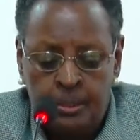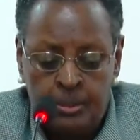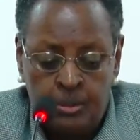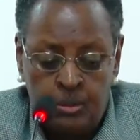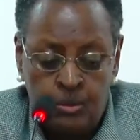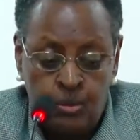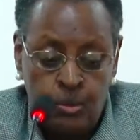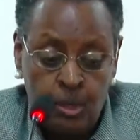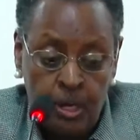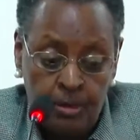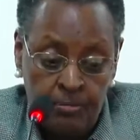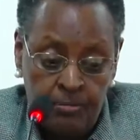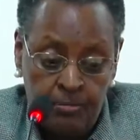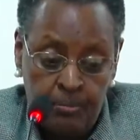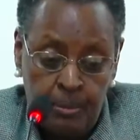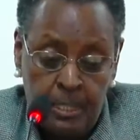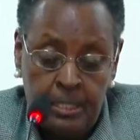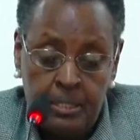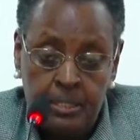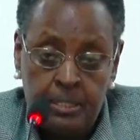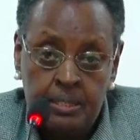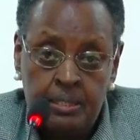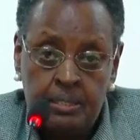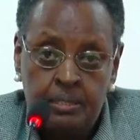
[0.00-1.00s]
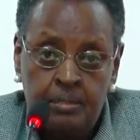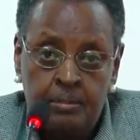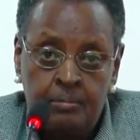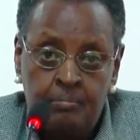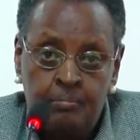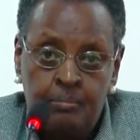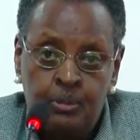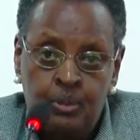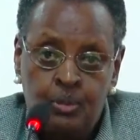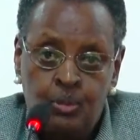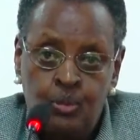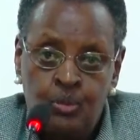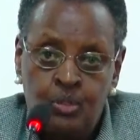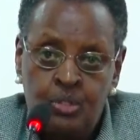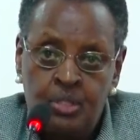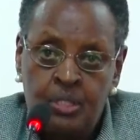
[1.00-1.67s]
to government, because